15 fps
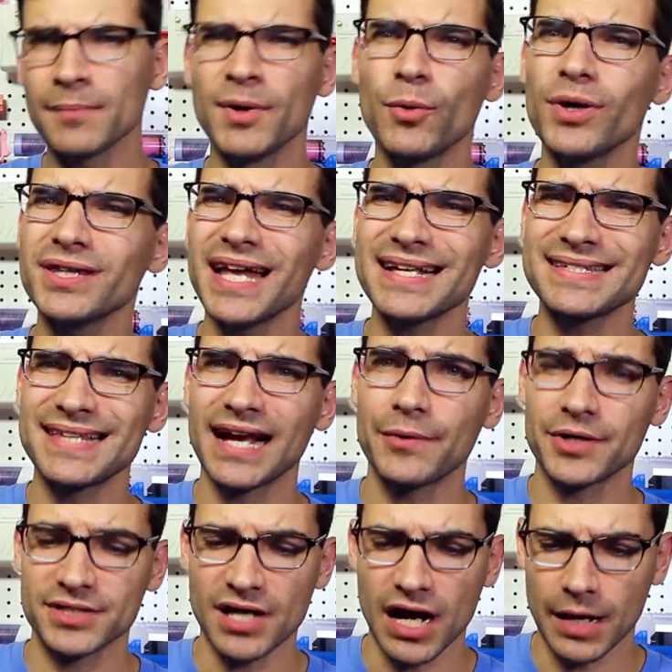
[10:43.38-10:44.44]
But one last thing I
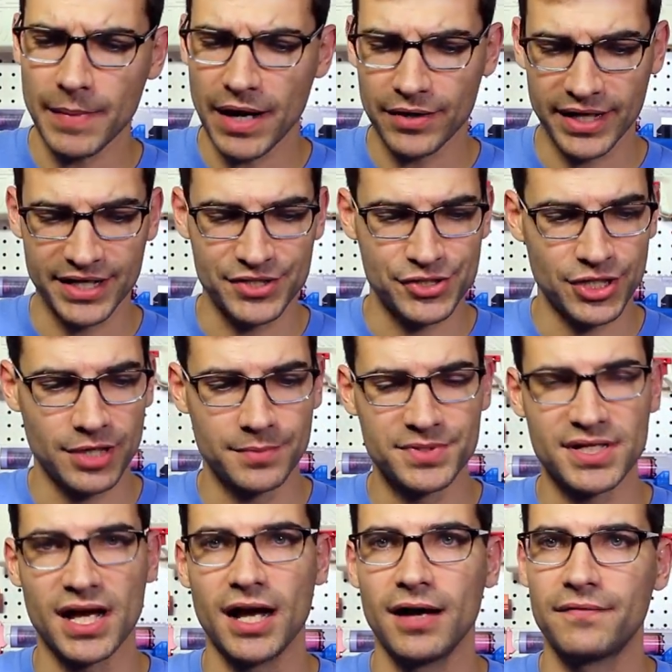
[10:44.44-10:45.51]
want to talk about in
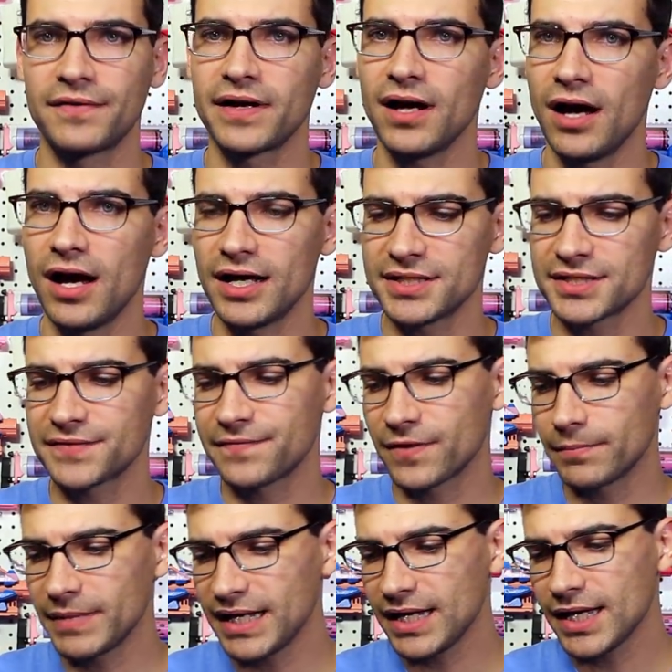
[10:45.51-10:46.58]
terms of cons
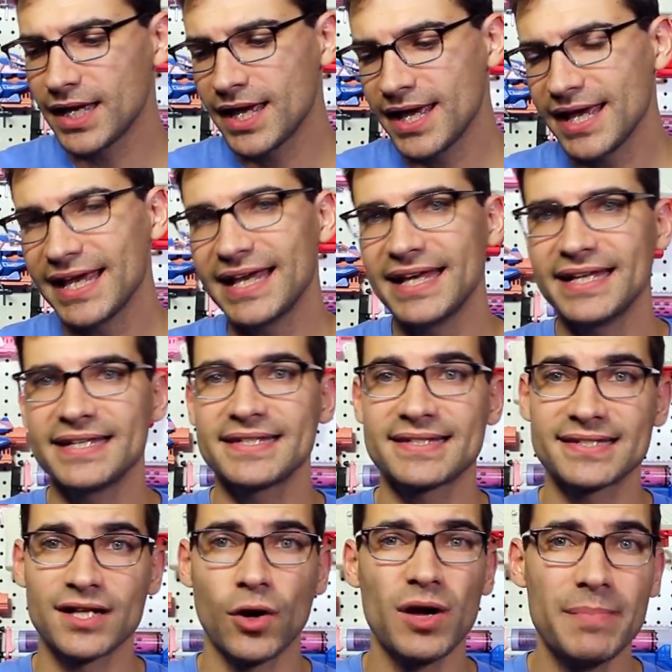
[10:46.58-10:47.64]
for me
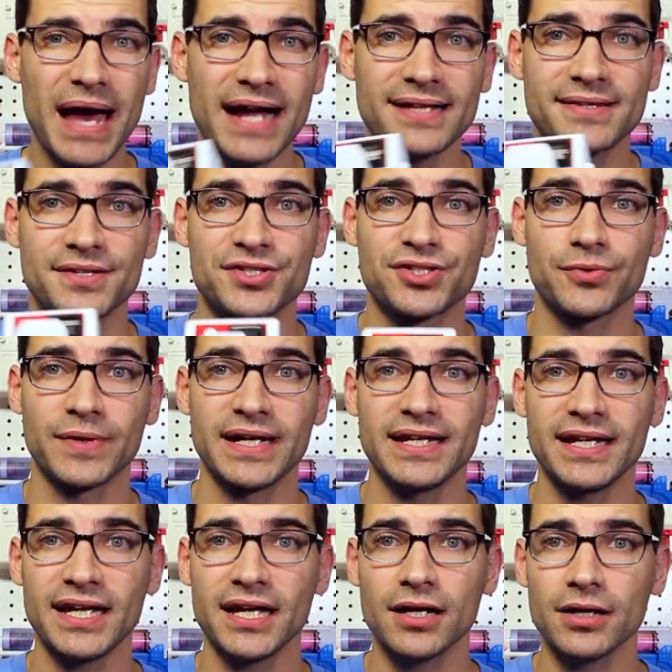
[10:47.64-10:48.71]
is going back to the
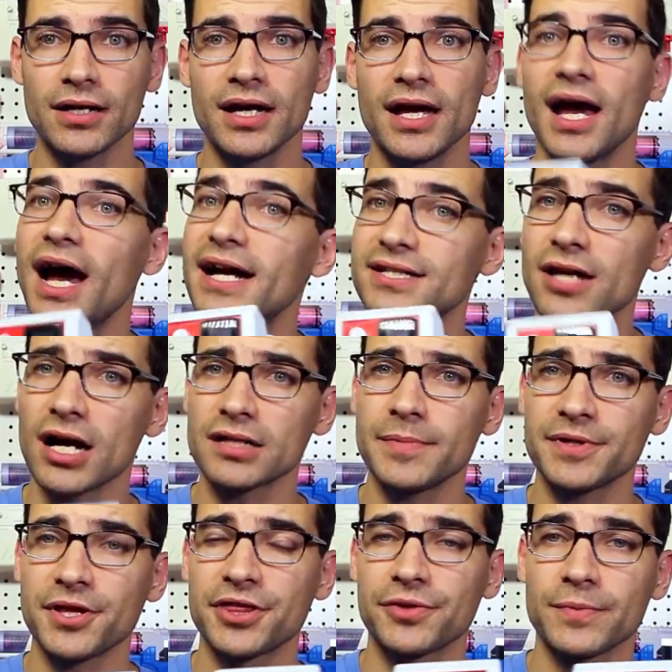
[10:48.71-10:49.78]
screen here. I talked
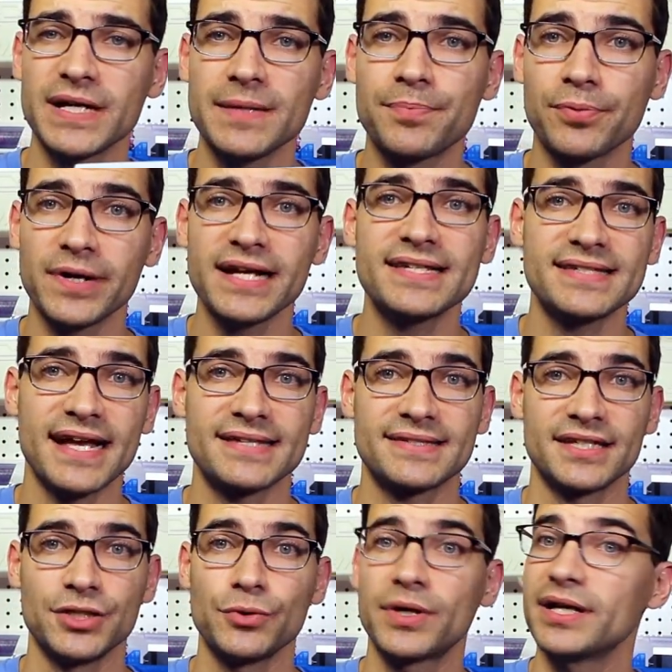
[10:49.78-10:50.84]
about the three presets
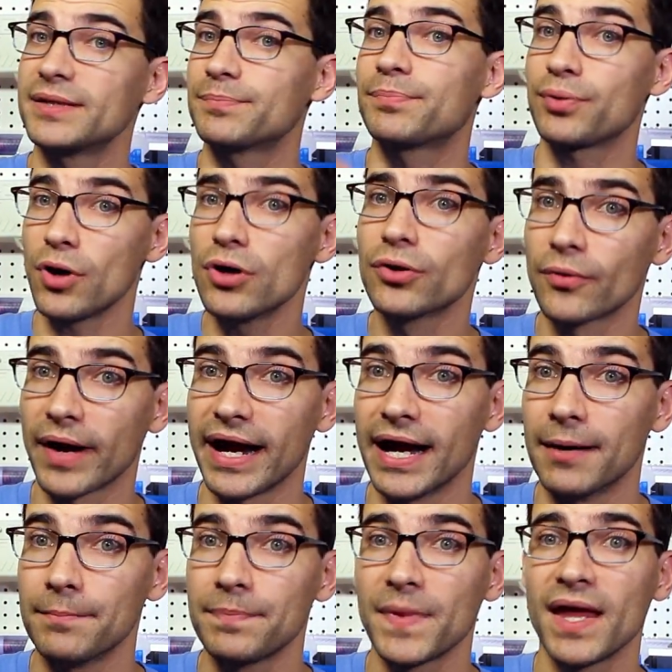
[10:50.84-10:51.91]
that you can
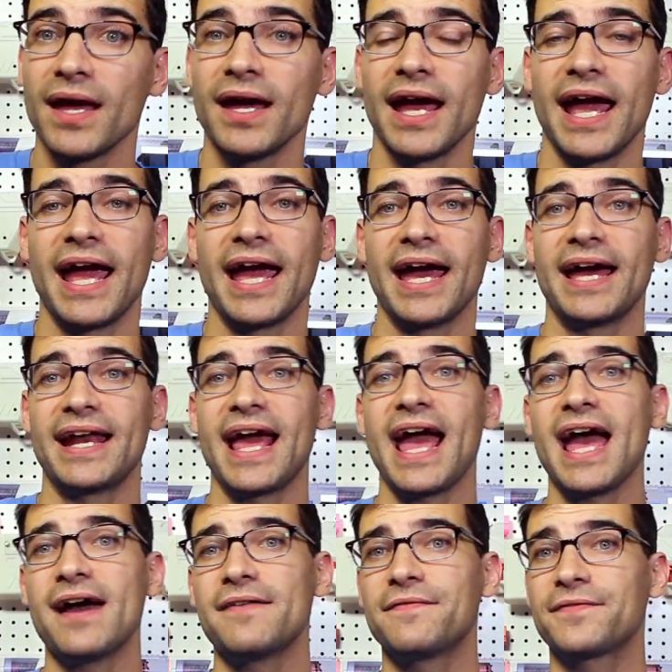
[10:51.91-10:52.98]
program and
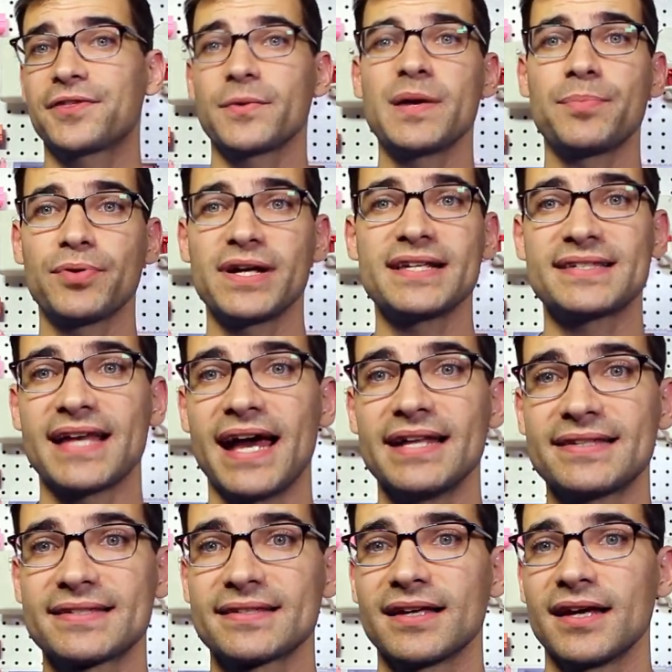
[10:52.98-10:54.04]
have three
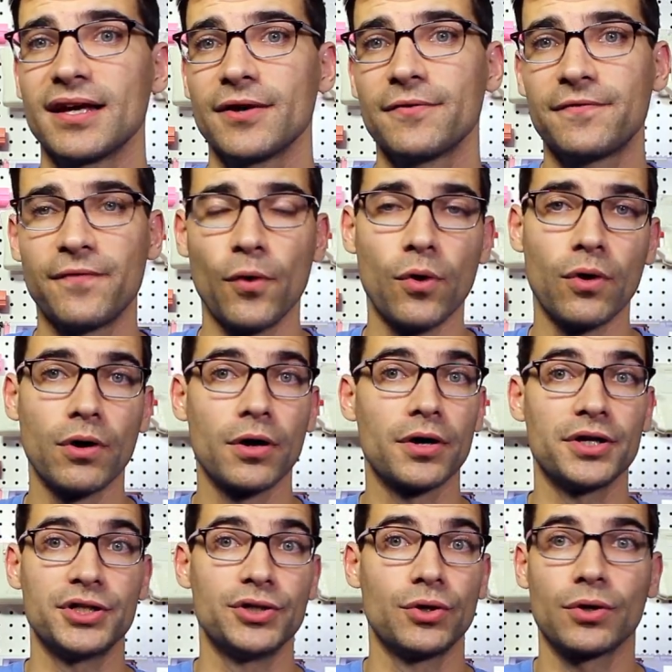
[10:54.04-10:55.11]
presets
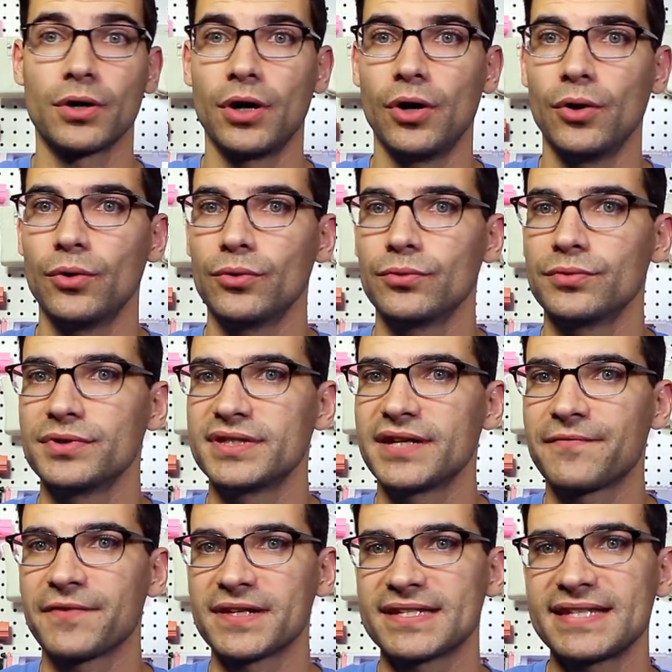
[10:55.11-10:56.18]
for your own
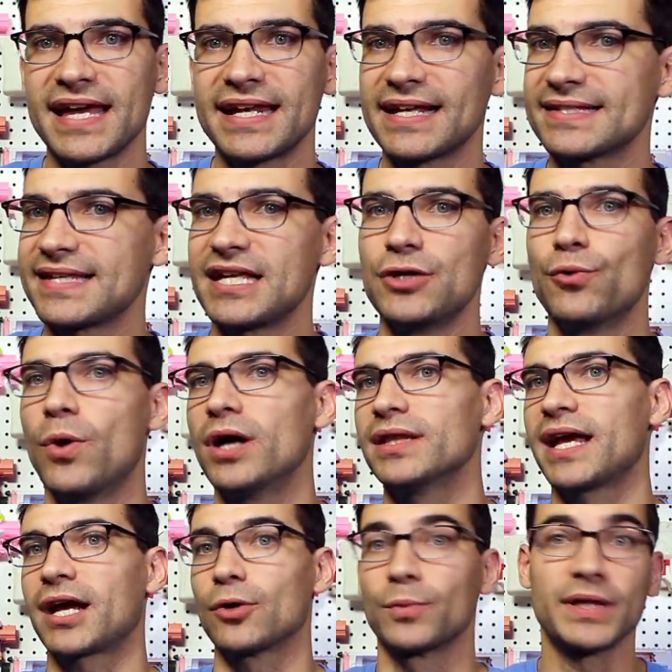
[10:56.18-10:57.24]
different settings. Say you want
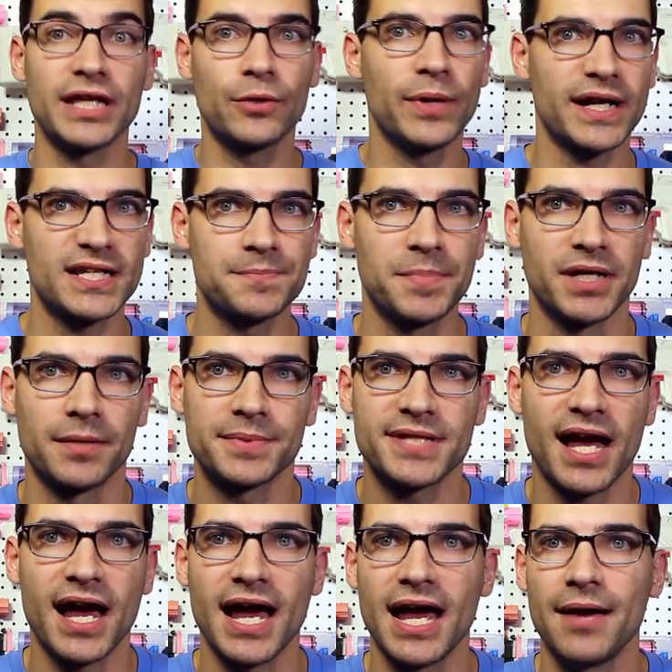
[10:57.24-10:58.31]
like a really quick spin up
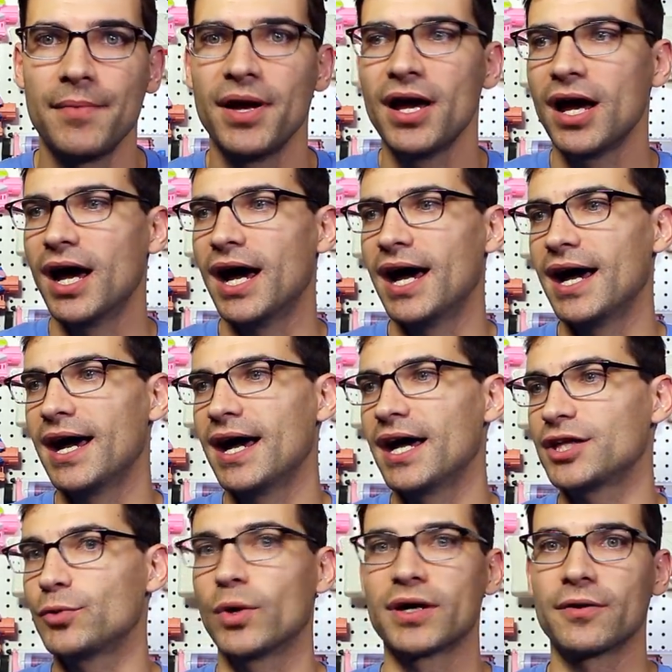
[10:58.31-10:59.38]
time,
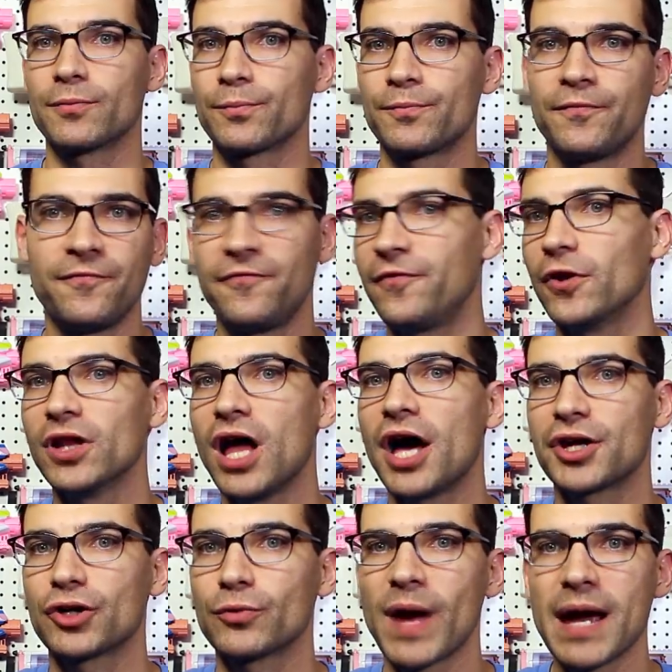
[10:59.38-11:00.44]
you want a full
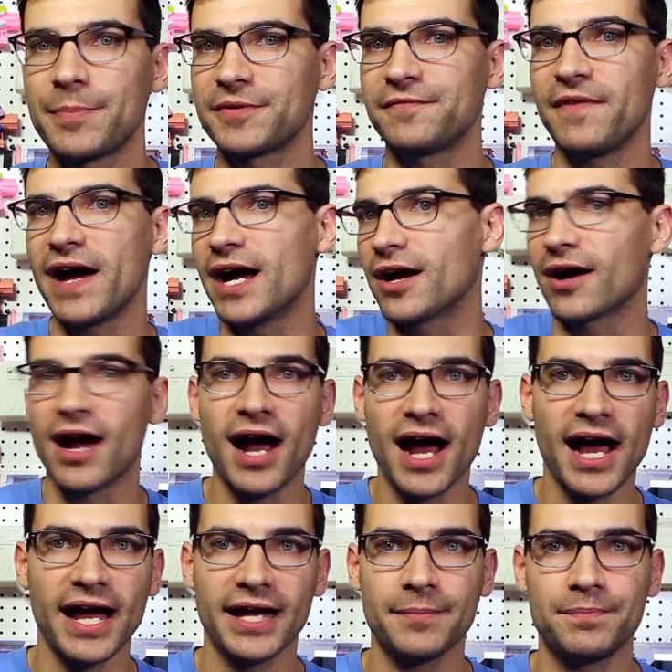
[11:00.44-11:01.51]
auto rapid fire
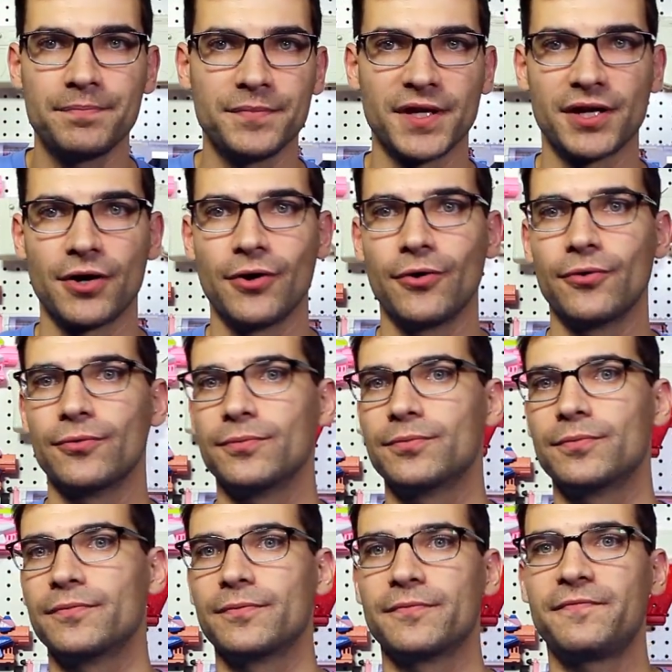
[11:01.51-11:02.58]
high, you know,
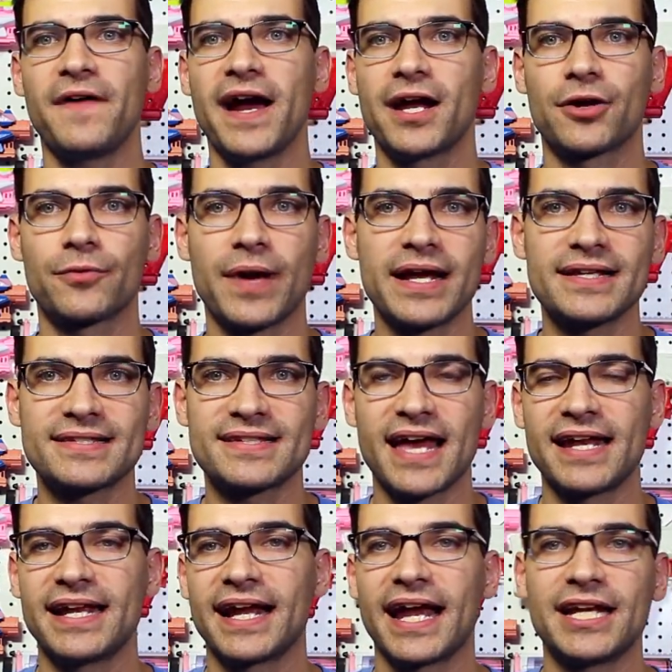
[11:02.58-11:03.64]
fire rate
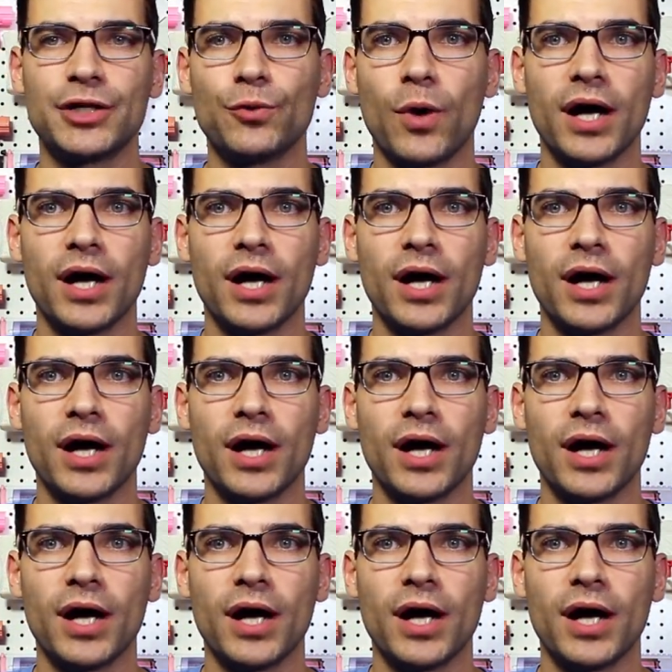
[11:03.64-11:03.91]
setting, and you